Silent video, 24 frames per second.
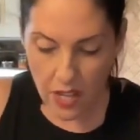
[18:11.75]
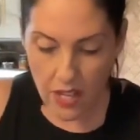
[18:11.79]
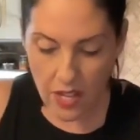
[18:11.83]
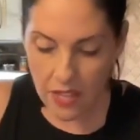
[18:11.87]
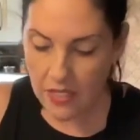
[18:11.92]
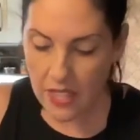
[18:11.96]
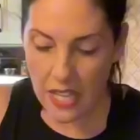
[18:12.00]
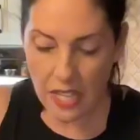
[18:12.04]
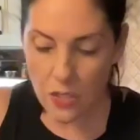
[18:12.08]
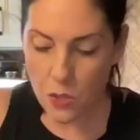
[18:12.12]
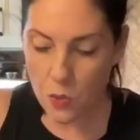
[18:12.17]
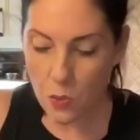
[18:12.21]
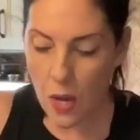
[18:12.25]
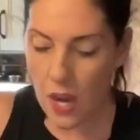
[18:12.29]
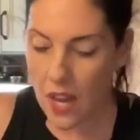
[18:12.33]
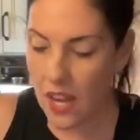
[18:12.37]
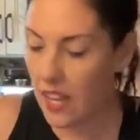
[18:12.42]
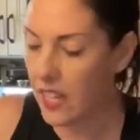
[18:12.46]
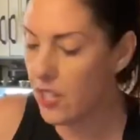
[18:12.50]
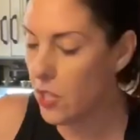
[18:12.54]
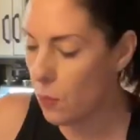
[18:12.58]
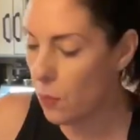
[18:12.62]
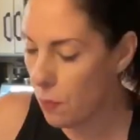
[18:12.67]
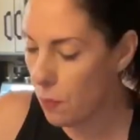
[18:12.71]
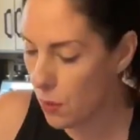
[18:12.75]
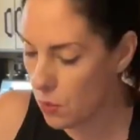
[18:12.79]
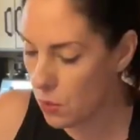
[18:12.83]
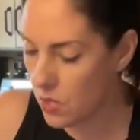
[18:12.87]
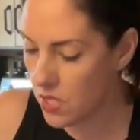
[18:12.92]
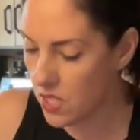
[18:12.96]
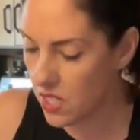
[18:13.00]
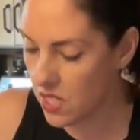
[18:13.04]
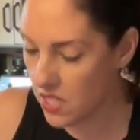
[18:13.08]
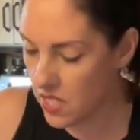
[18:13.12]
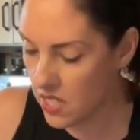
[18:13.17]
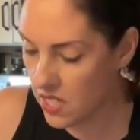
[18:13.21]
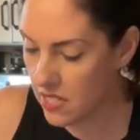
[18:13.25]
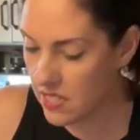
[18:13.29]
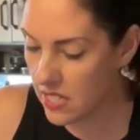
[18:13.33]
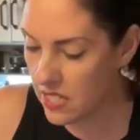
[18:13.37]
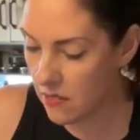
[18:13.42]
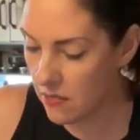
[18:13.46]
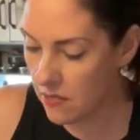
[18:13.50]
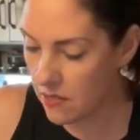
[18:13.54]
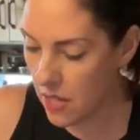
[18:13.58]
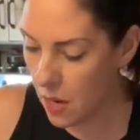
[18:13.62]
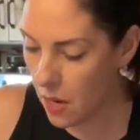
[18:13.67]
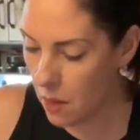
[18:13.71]
That's why your protein needs
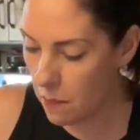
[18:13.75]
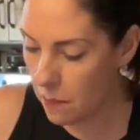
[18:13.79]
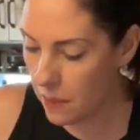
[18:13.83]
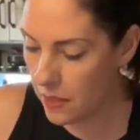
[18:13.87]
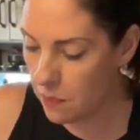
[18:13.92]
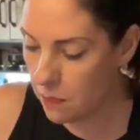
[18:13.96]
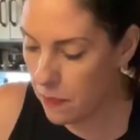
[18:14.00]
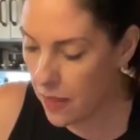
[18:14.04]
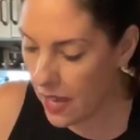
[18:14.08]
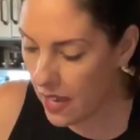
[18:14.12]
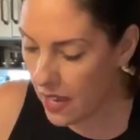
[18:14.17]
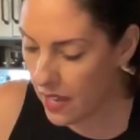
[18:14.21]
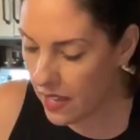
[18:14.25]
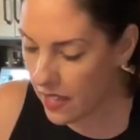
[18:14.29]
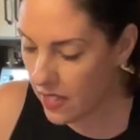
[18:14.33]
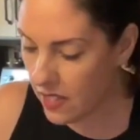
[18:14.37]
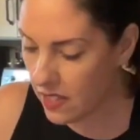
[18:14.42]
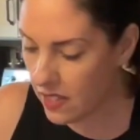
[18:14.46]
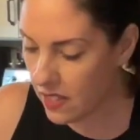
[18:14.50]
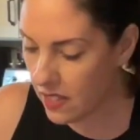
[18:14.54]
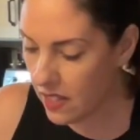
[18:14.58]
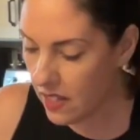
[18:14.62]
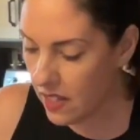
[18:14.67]
have not been met,